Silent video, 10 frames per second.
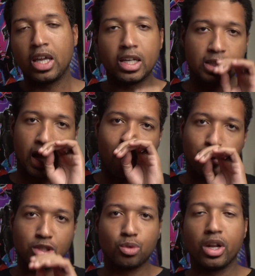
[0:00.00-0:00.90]
is an
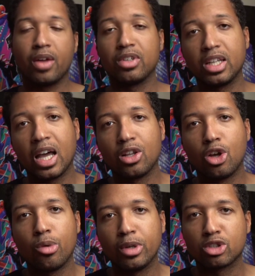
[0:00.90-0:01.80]
app that you would have to
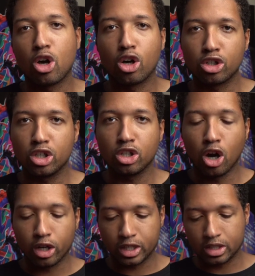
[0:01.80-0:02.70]
download, but it's called Good
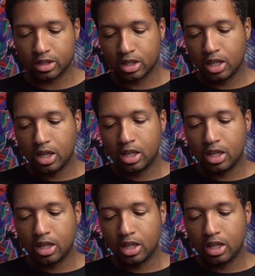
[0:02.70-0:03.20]
Guardians.